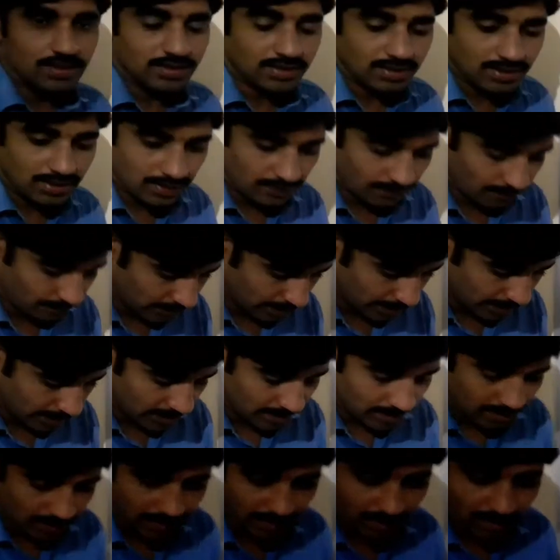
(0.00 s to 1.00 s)

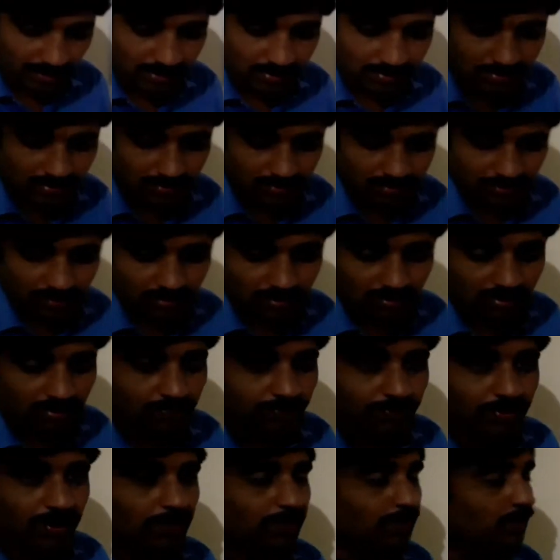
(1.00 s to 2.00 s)
defined as
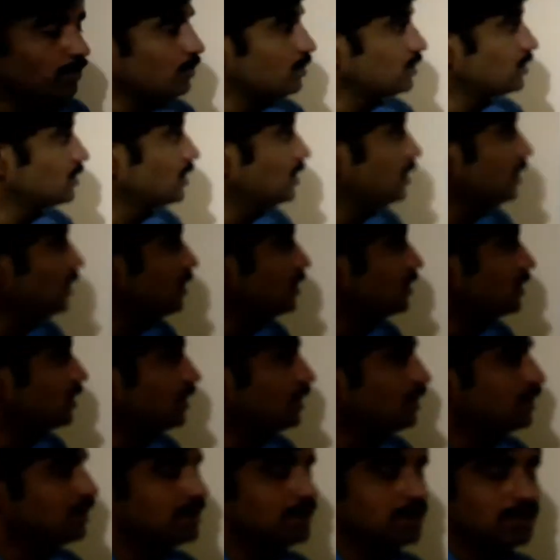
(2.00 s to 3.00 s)
proportionate
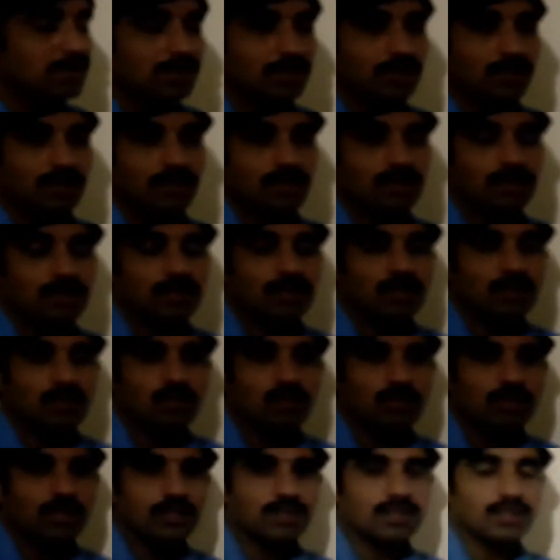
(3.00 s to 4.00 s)
changes in the
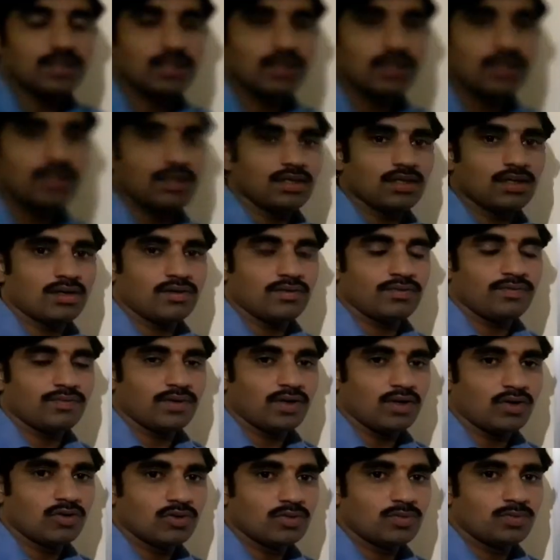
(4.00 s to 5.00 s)
quantity of
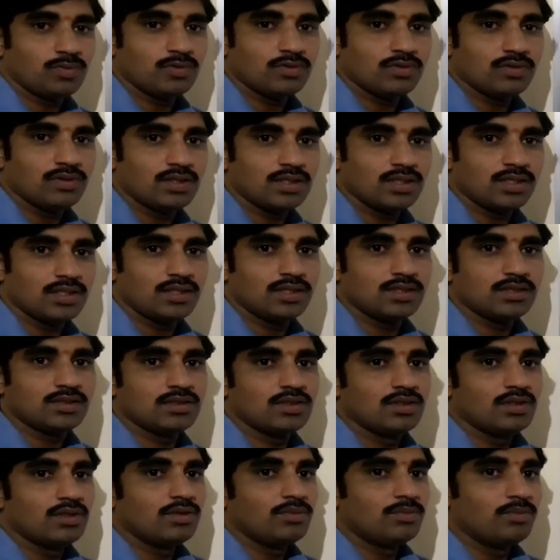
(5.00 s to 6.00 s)
output is
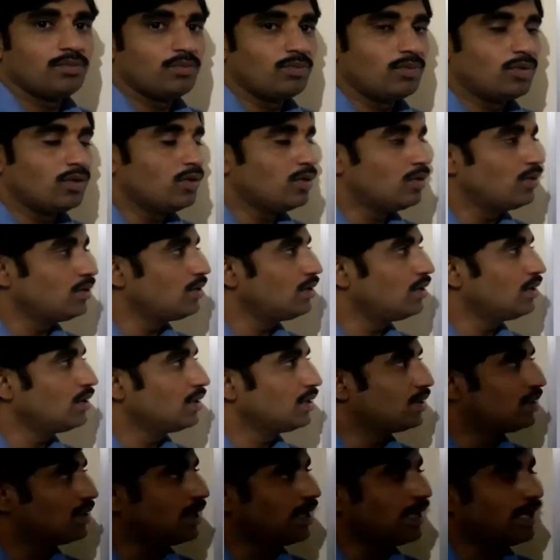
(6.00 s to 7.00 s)
more
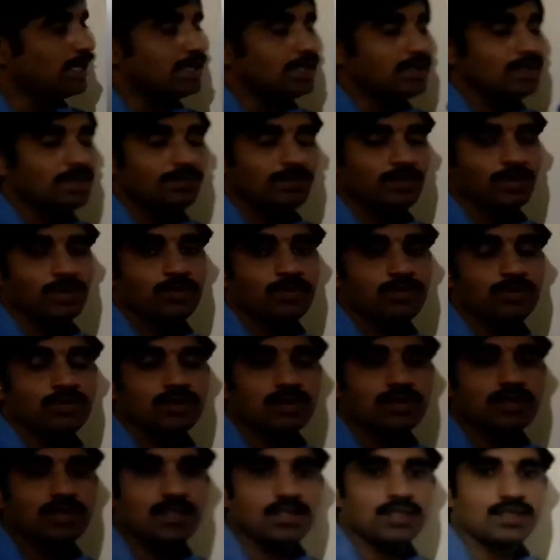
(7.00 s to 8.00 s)
than the
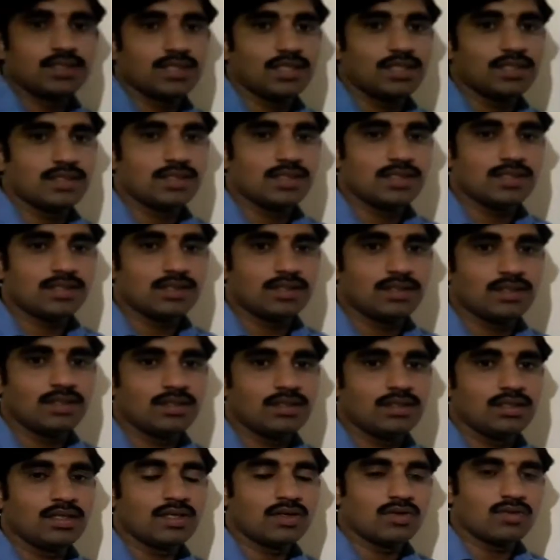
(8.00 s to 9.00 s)
proportionate changes
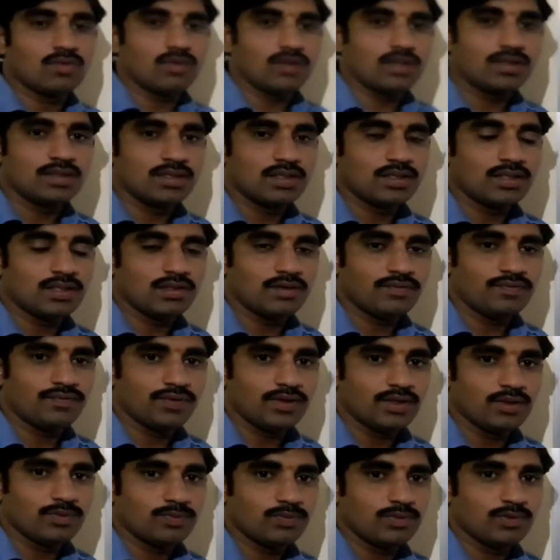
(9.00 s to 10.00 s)
in the quantity of
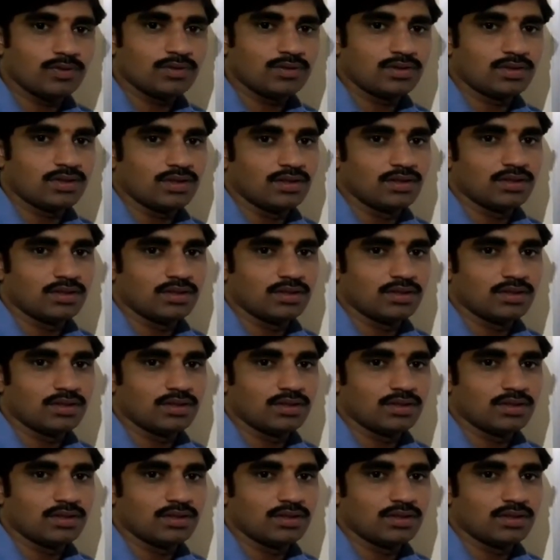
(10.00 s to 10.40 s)
input